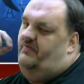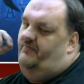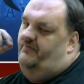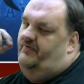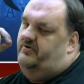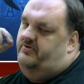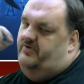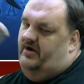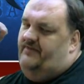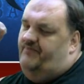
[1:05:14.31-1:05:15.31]
the
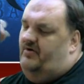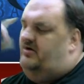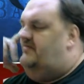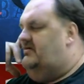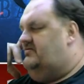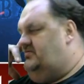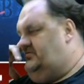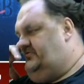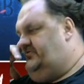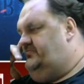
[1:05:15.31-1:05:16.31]
great part about a
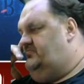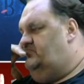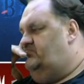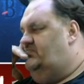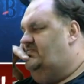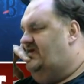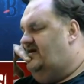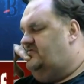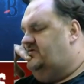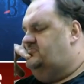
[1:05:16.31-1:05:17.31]
hunter,
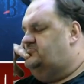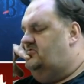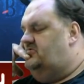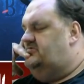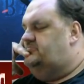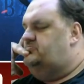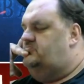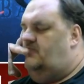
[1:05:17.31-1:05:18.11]
nowadays at least,